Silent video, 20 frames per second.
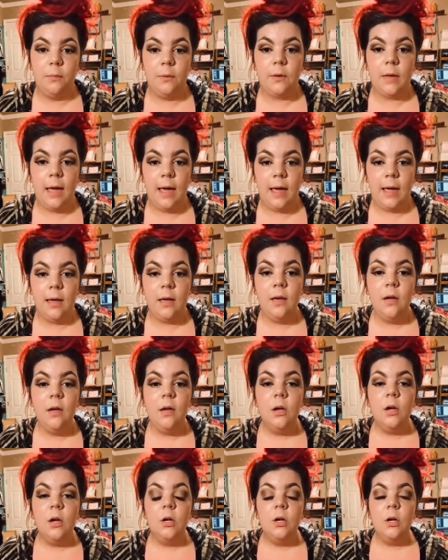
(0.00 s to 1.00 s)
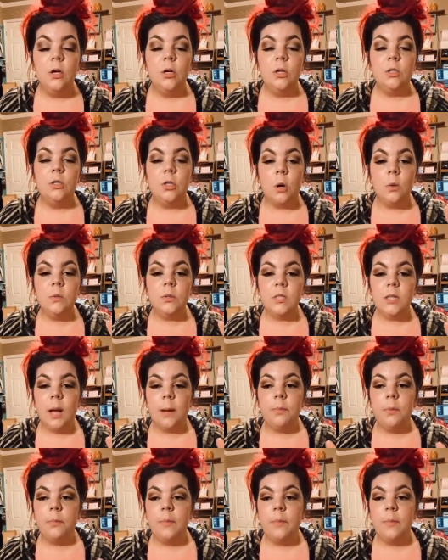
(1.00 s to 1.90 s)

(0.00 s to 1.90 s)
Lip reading: okay, don't stop